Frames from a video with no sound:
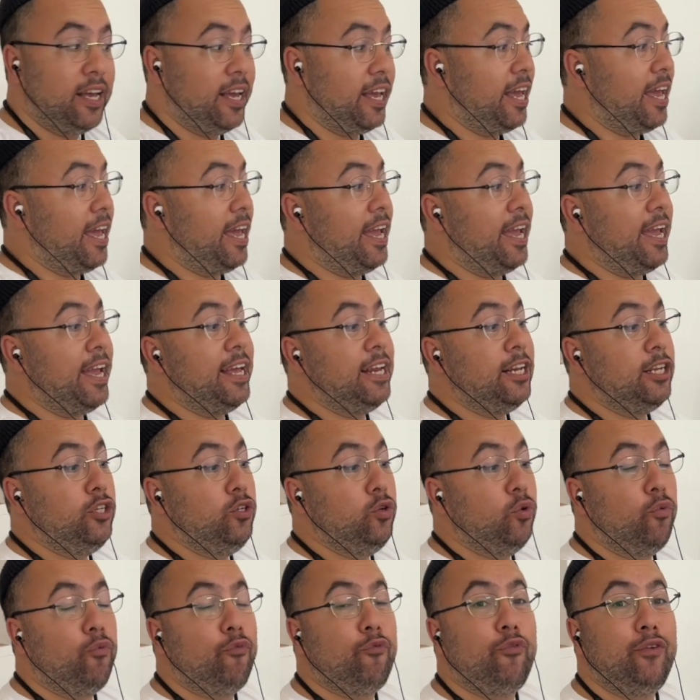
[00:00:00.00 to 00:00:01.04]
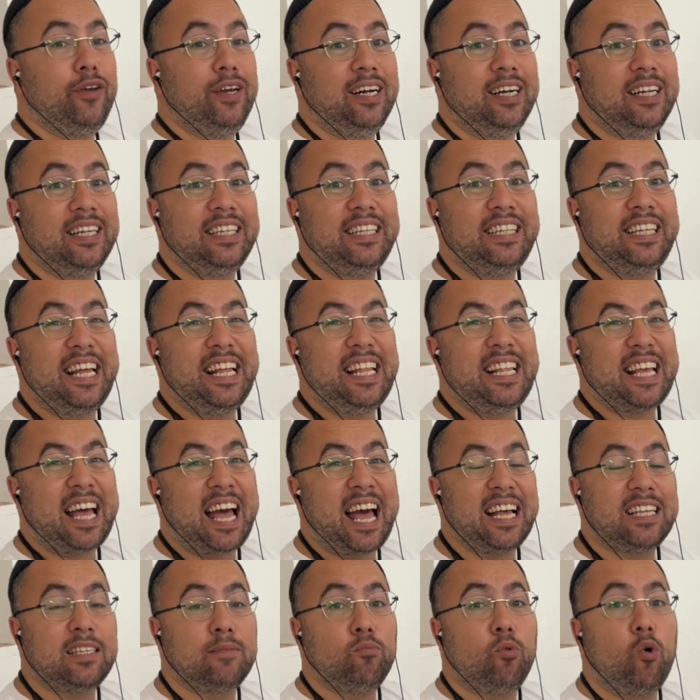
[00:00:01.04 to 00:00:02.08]
and you feel that it
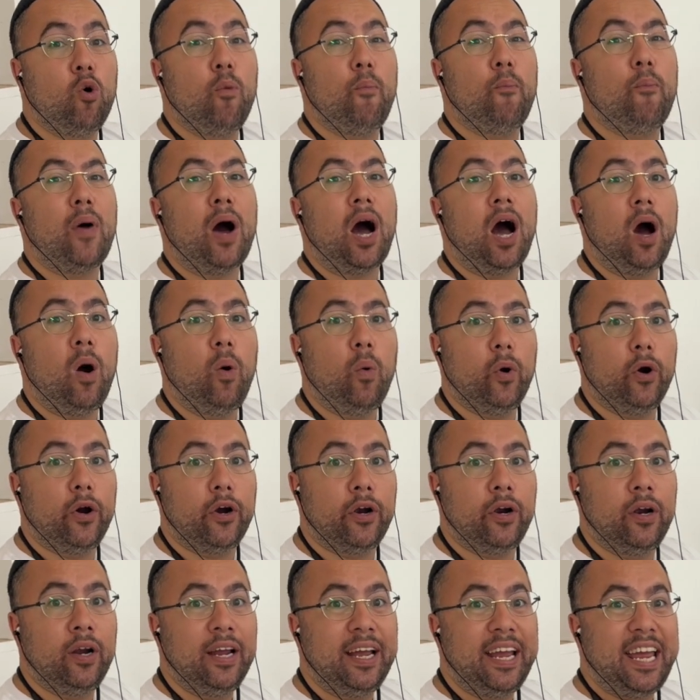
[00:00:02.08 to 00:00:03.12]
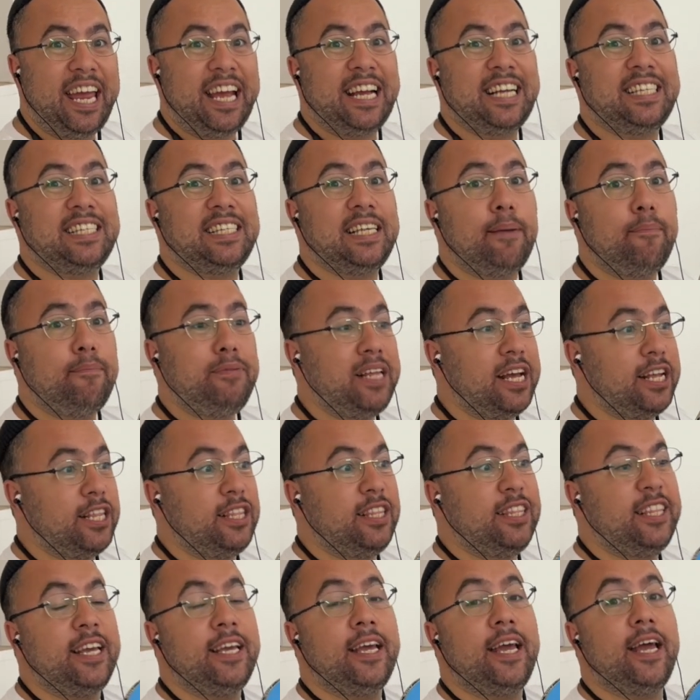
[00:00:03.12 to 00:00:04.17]
has more power, except
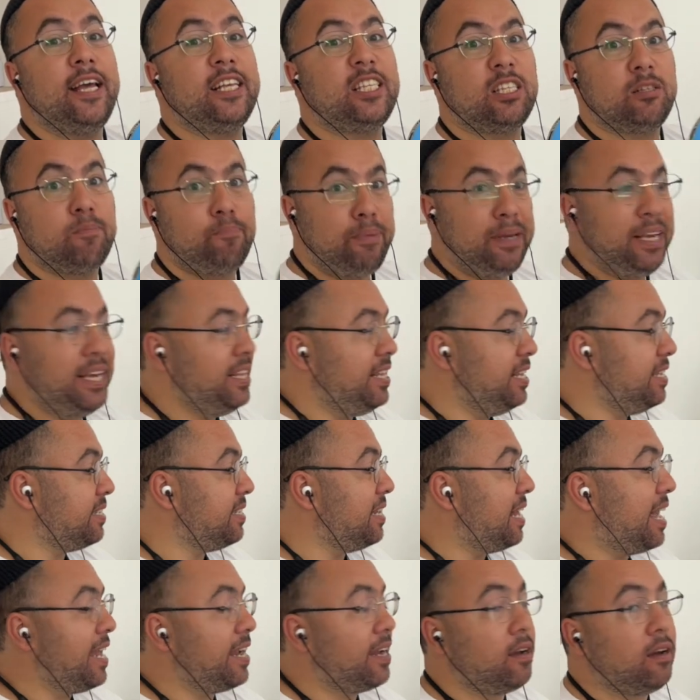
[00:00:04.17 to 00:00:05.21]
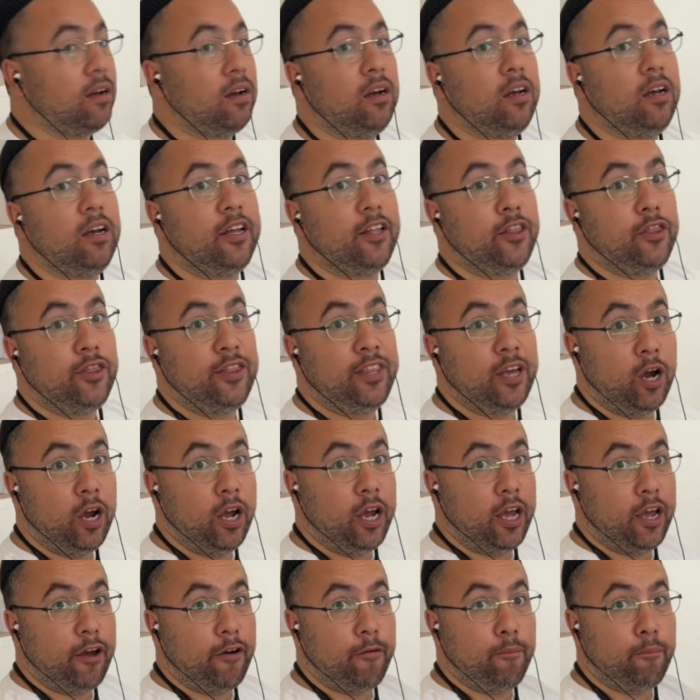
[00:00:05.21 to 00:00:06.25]
that the speed is like
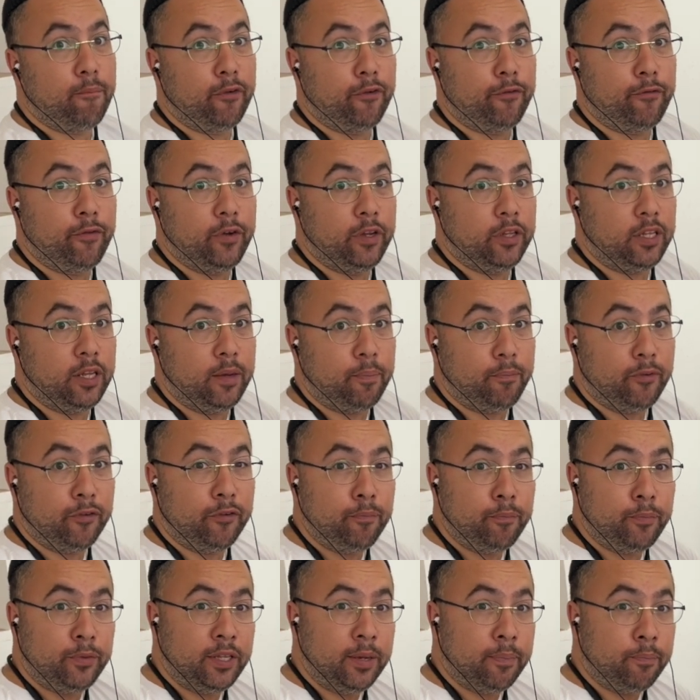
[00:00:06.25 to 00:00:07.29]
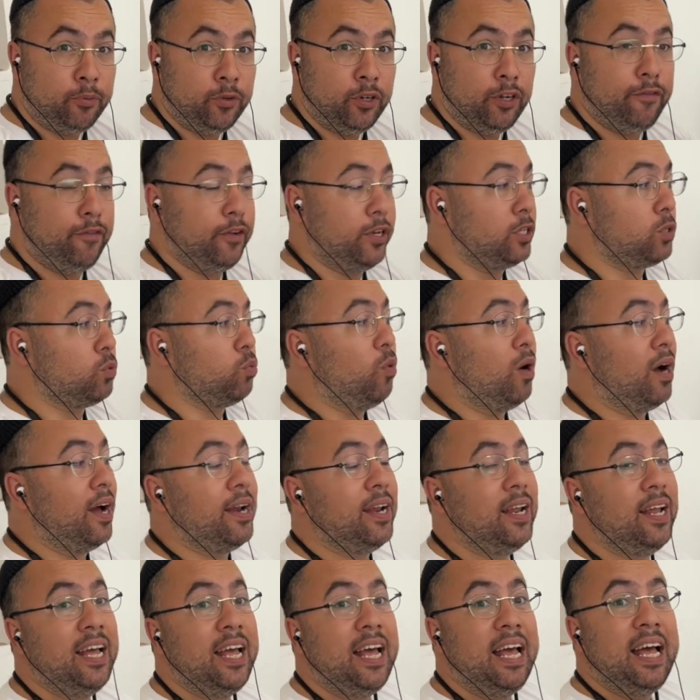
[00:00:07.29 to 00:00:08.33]
the previous
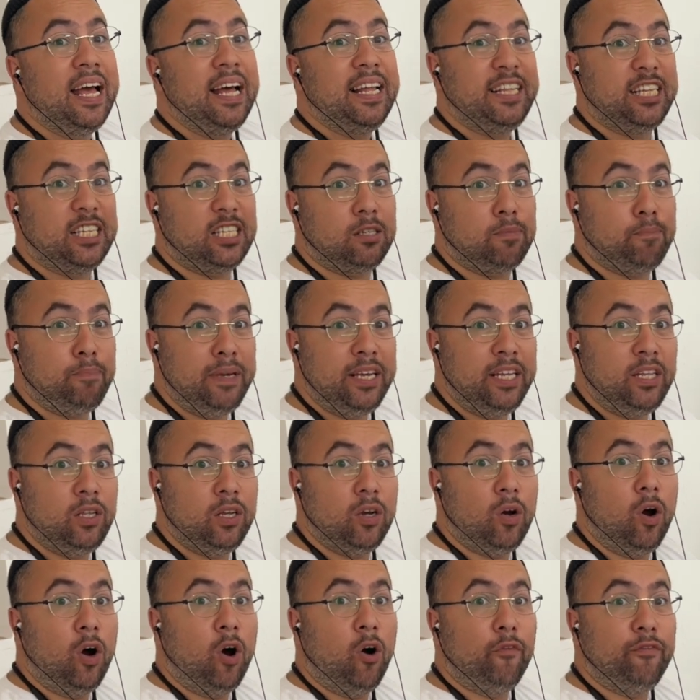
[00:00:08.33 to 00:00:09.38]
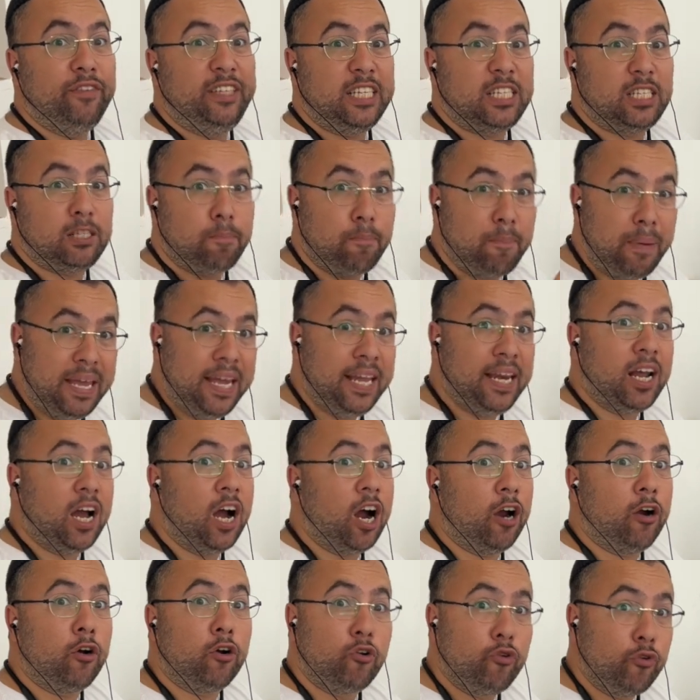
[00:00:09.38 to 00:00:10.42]
one. The speed of the spin
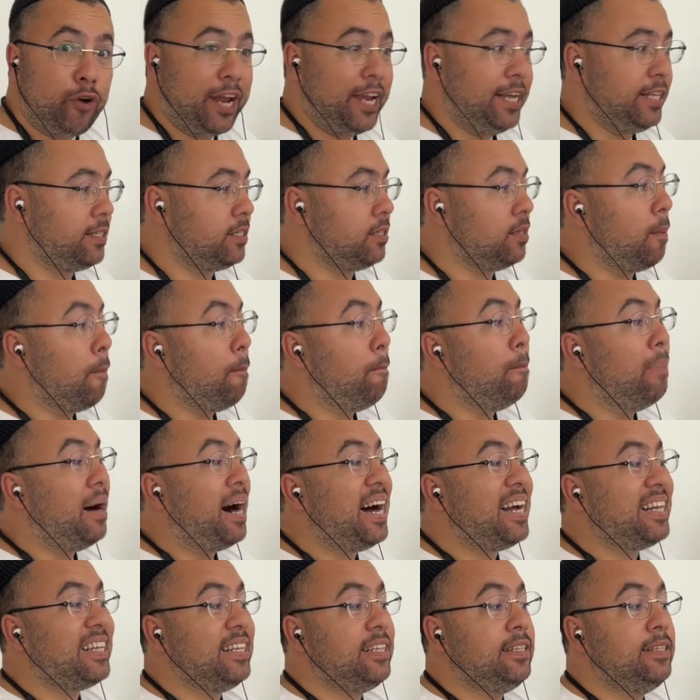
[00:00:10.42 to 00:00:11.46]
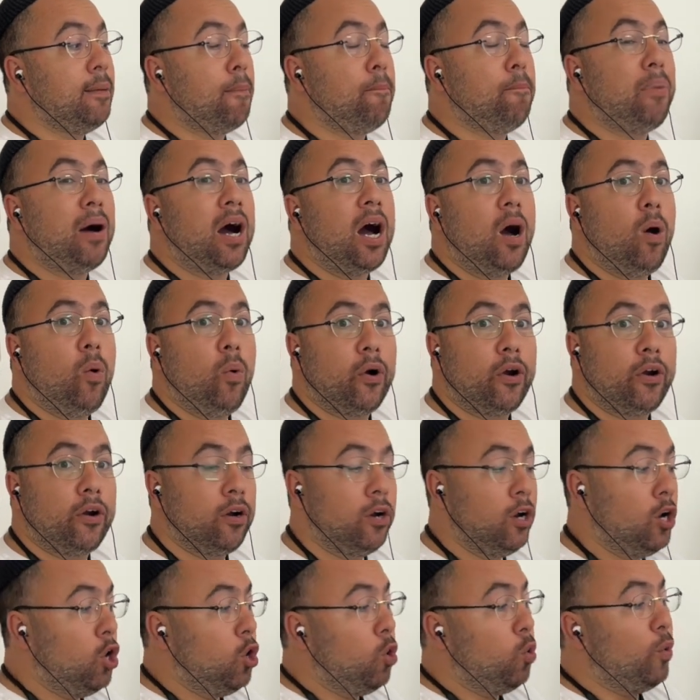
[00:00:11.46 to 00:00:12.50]
are great, but the power
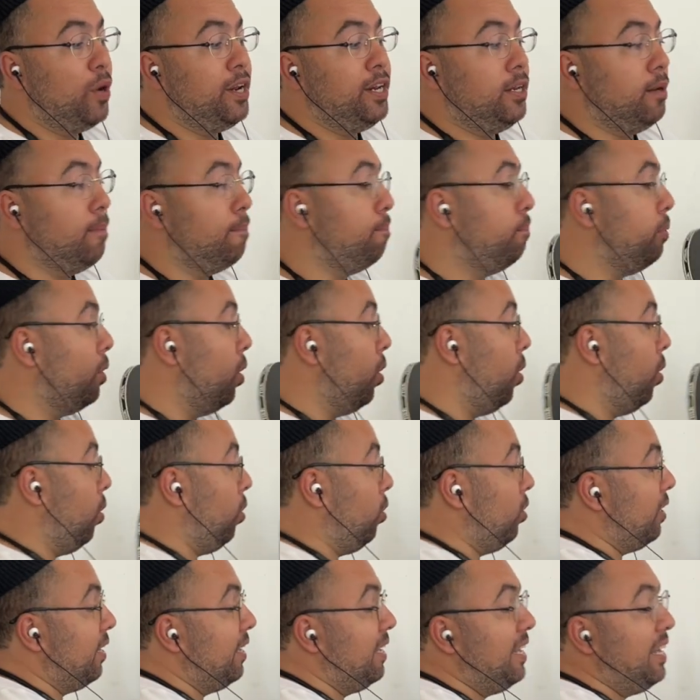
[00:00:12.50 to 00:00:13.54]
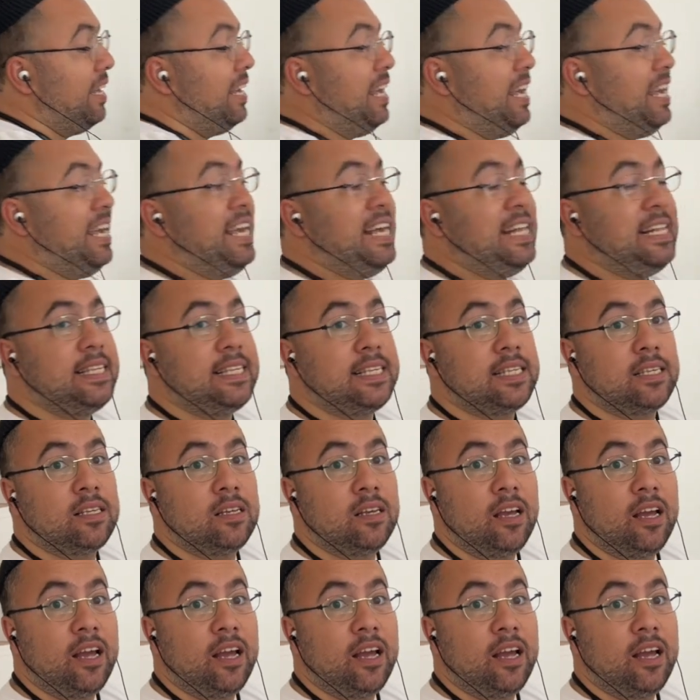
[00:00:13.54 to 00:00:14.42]
when the ball hits,